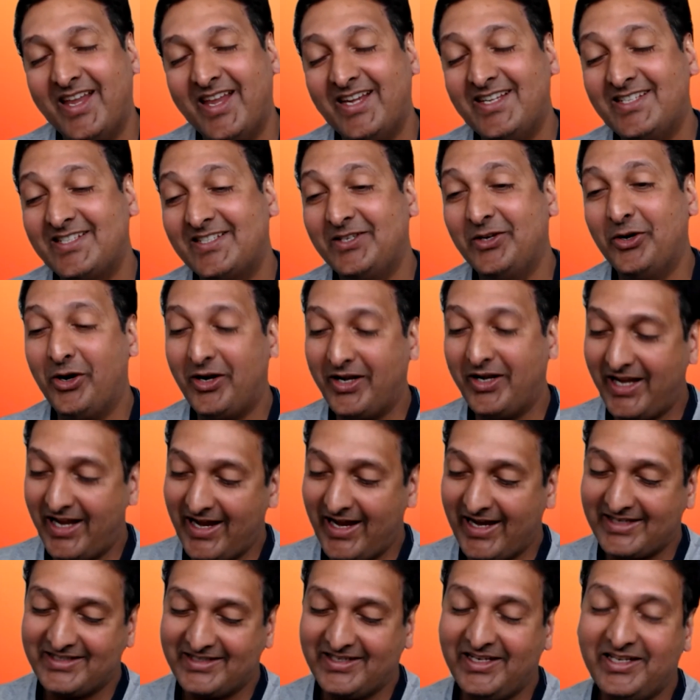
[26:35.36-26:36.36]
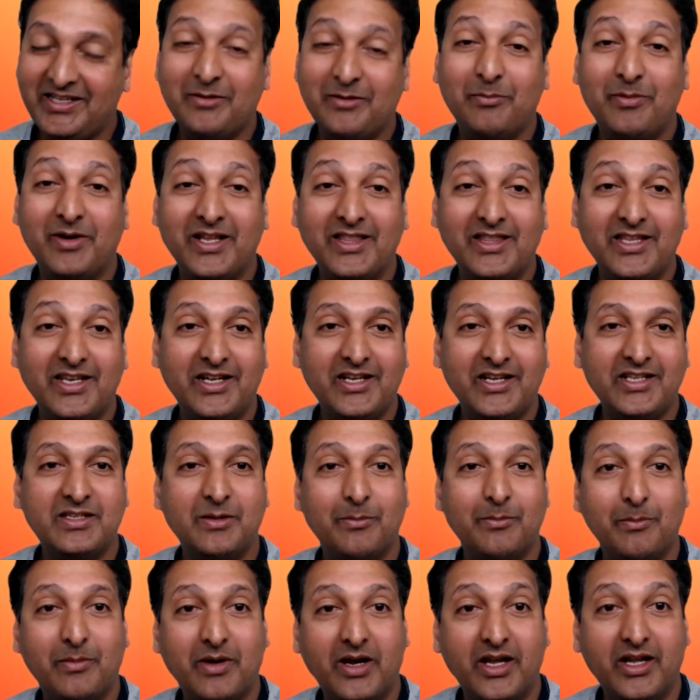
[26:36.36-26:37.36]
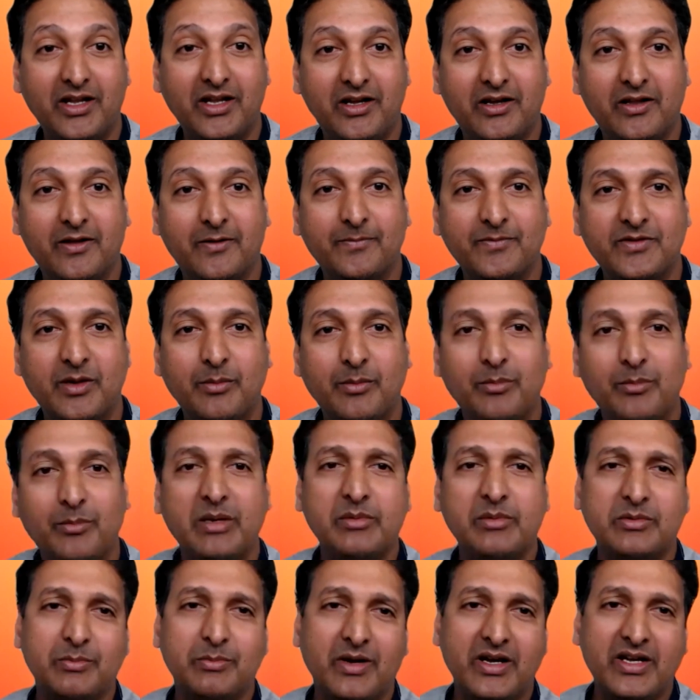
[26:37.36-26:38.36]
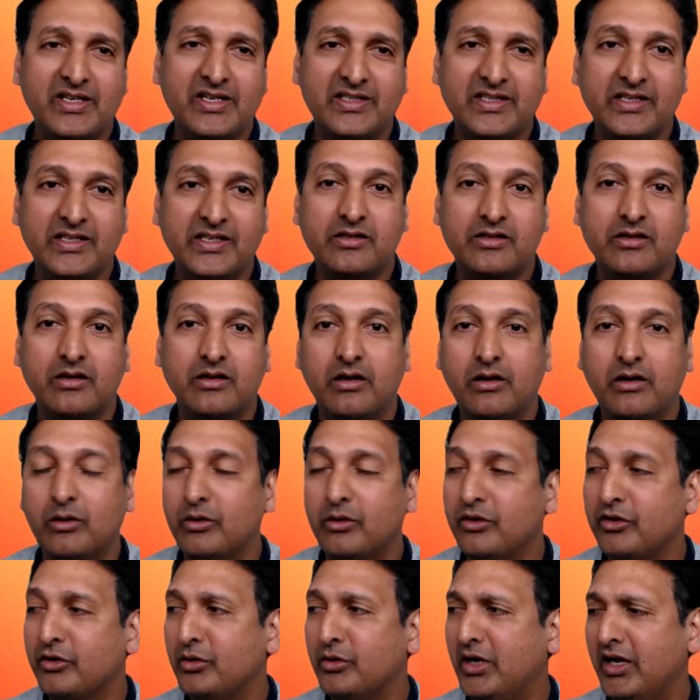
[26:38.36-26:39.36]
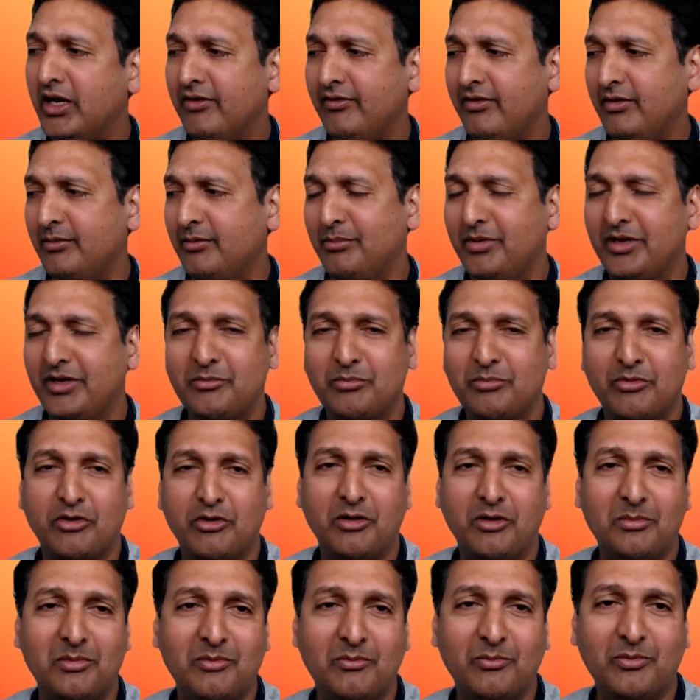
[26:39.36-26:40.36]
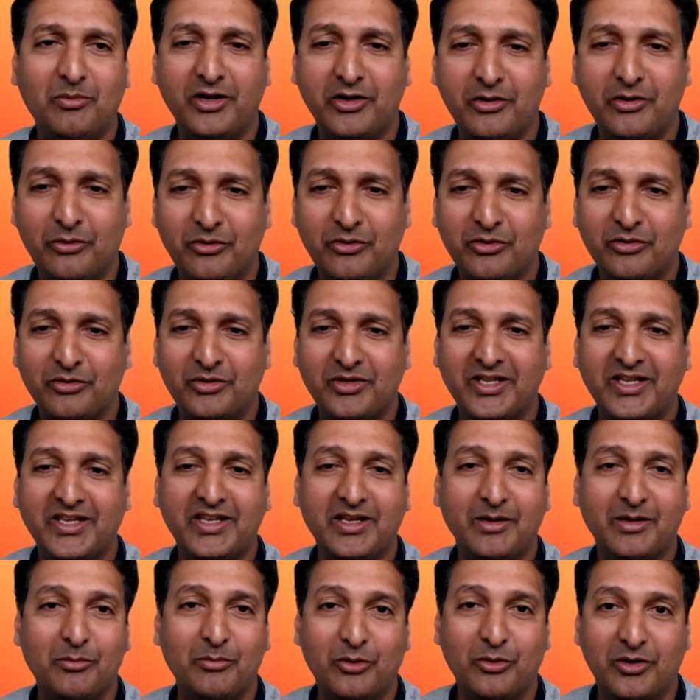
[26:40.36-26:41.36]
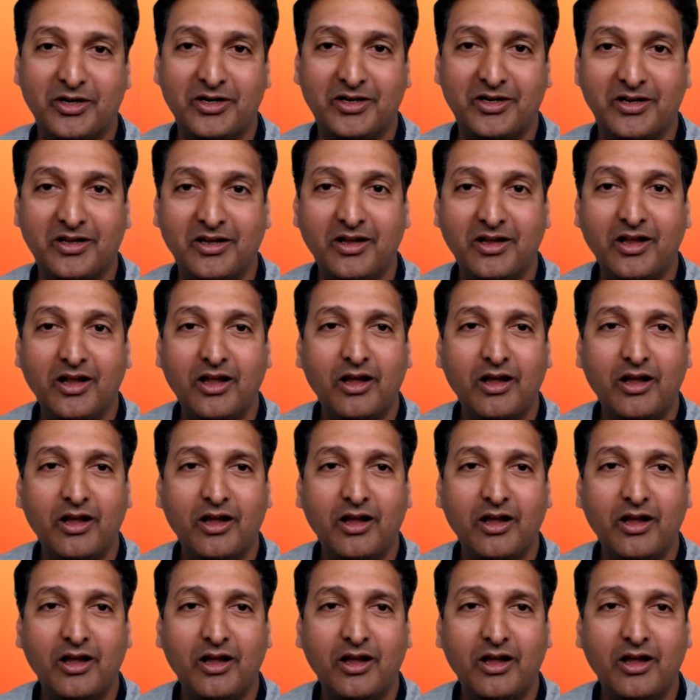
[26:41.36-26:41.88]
It's not actually the breath, it is the mind. Sometimes mind says, oh, you have a big problem. Why don't you think about it?